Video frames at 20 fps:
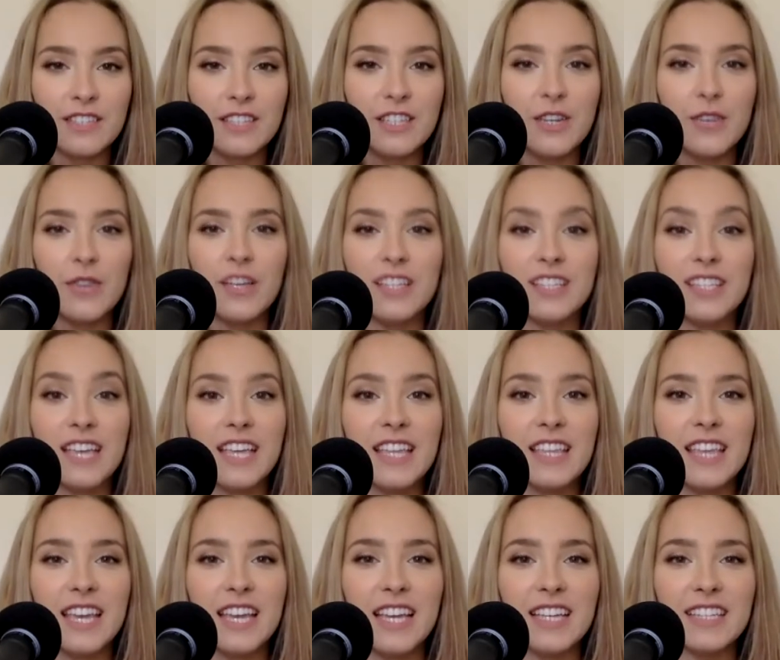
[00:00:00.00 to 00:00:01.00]
They say
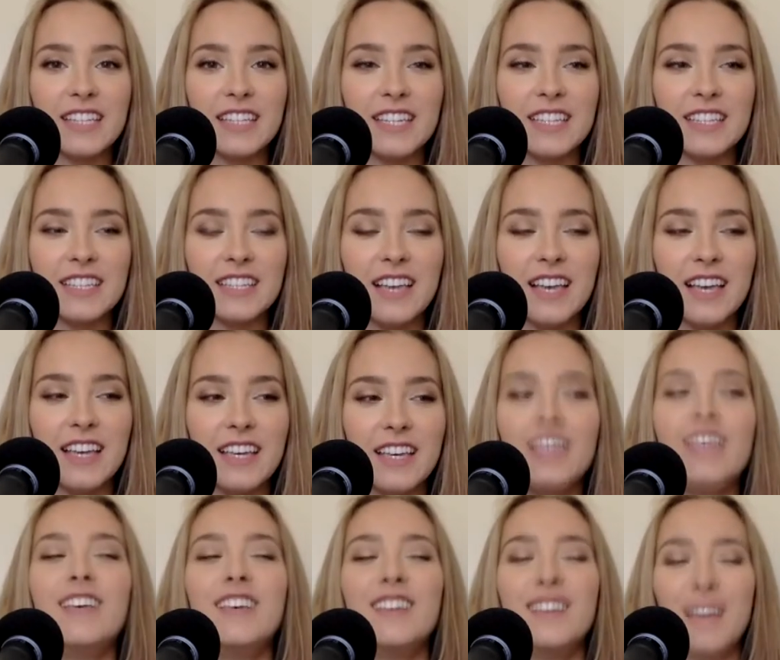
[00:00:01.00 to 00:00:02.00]
things and it's like,
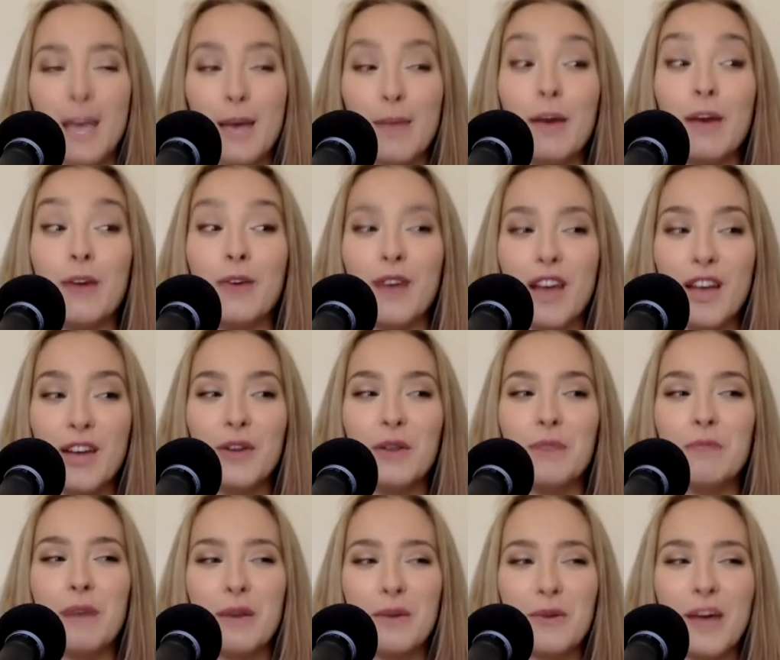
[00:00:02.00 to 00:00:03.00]
am I right or
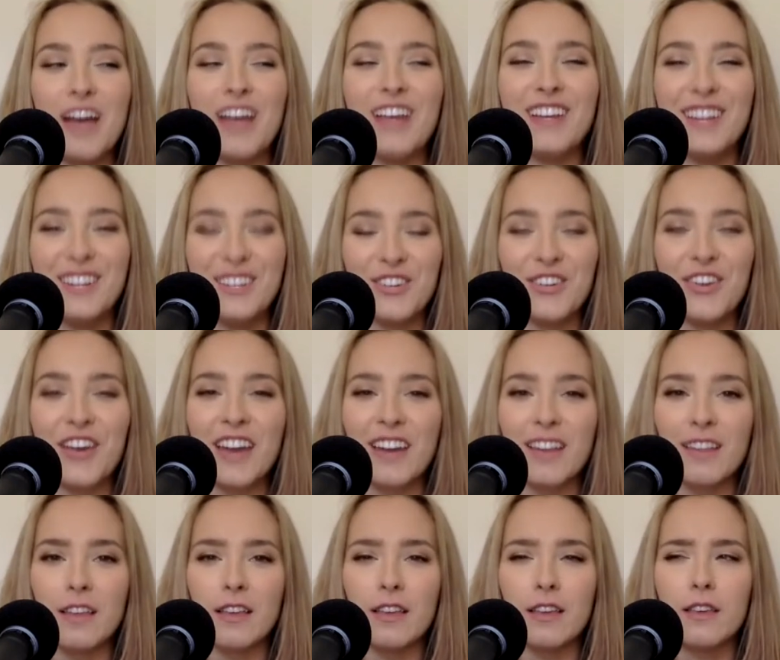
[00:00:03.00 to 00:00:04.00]
am I right? And you're kind of
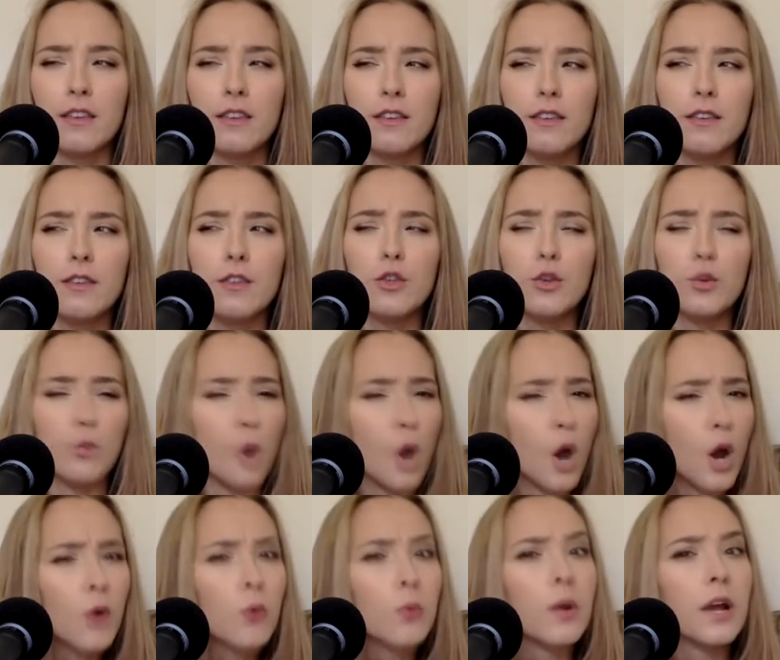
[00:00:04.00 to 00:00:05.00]
like, you
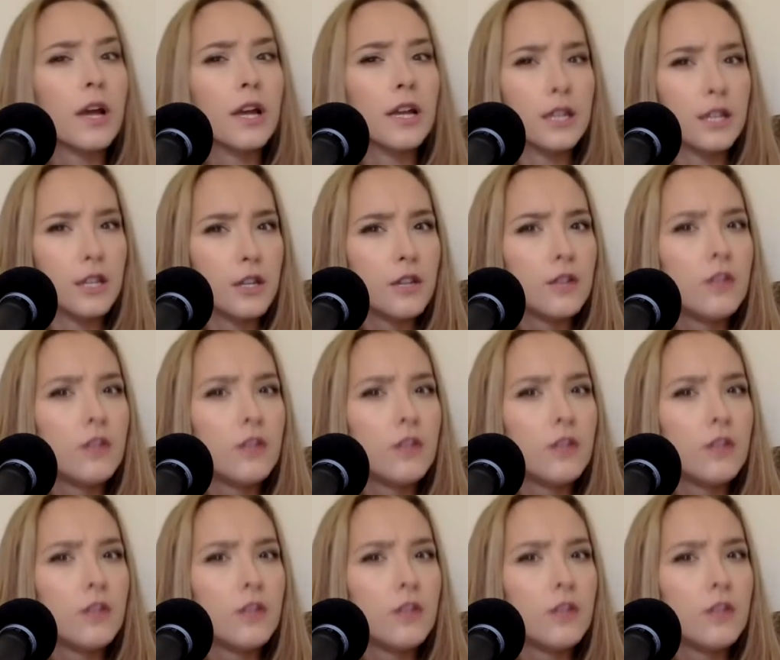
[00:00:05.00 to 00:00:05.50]
are right.